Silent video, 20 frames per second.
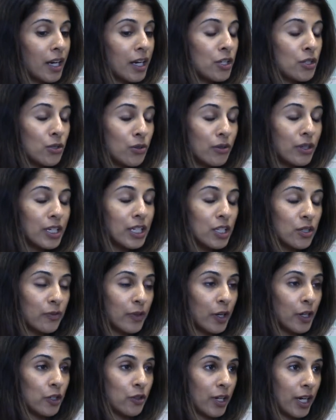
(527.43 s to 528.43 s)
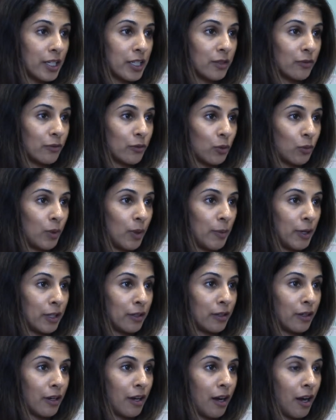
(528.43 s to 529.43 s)
I do think it's very attractive for
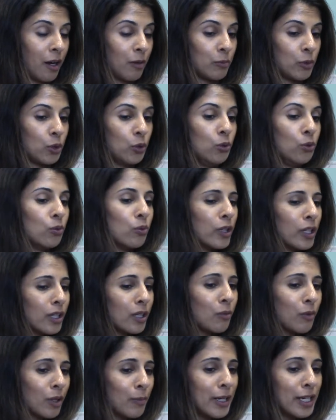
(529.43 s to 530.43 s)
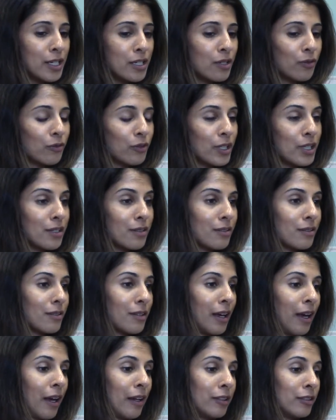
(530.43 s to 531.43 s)
women who really want to make a difference
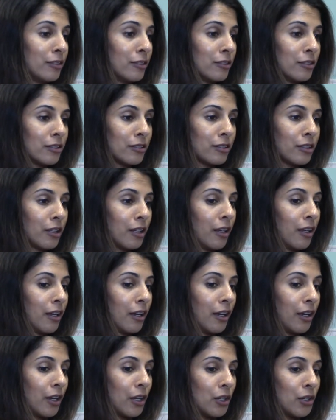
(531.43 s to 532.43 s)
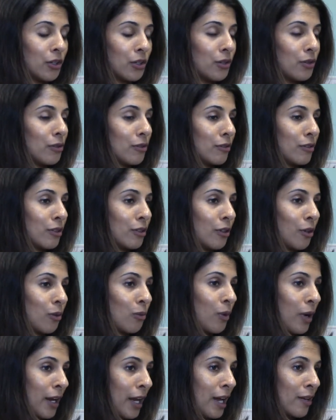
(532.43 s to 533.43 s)
and, you know,
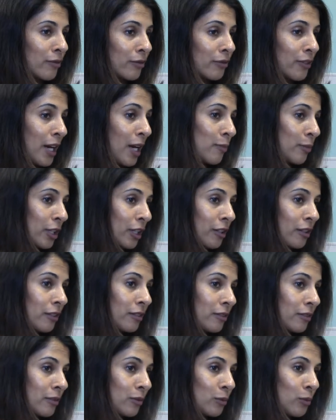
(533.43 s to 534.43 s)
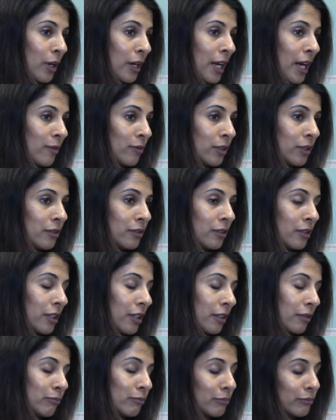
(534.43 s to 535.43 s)
want to have a family, want to have
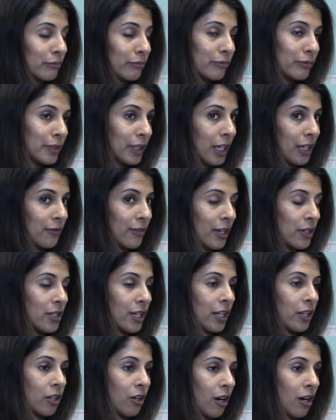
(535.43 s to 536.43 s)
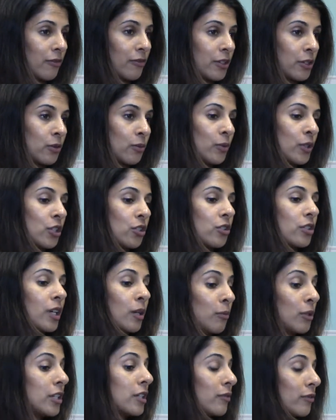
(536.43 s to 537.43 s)
a life outside the office, which
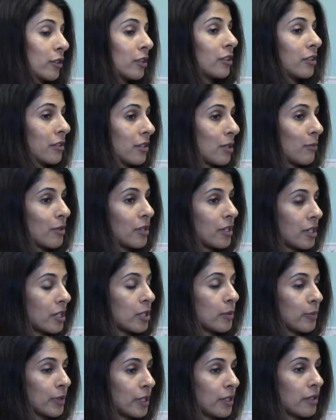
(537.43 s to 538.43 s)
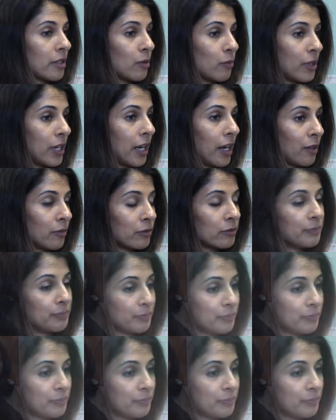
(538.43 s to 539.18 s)
can be difficult in some of the disciplines that we have.